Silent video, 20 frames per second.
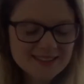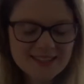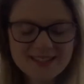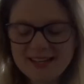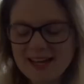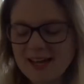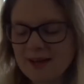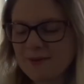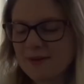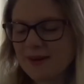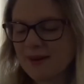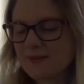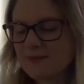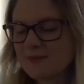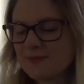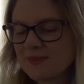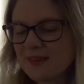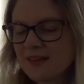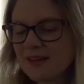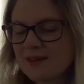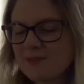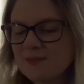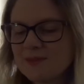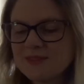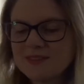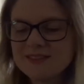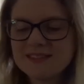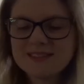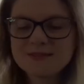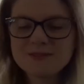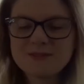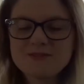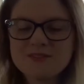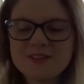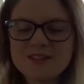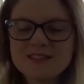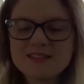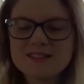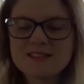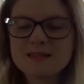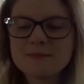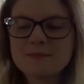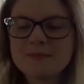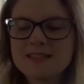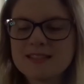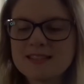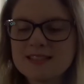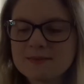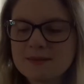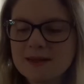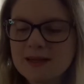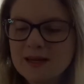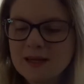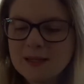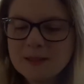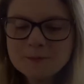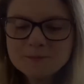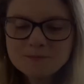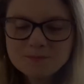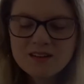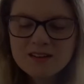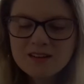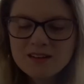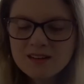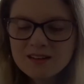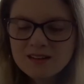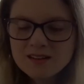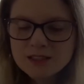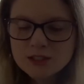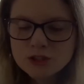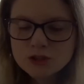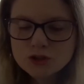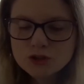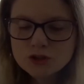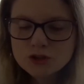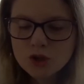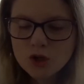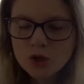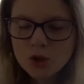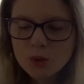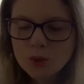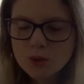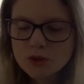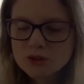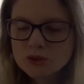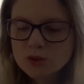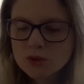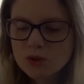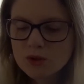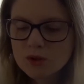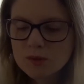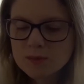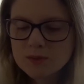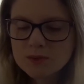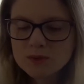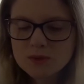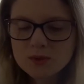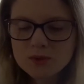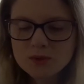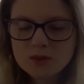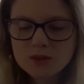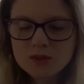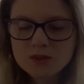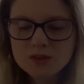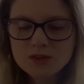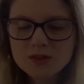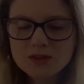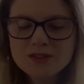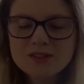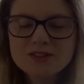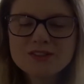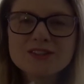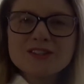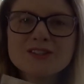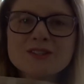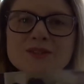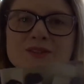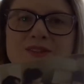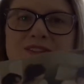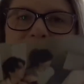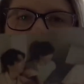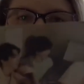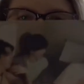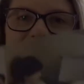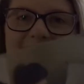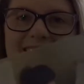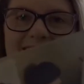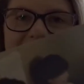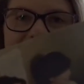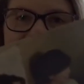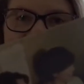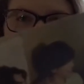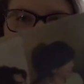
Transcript: Okay, wait. We'll do this one first because I picked this one up. Oh, they're so adorable. Oh, Youngjae.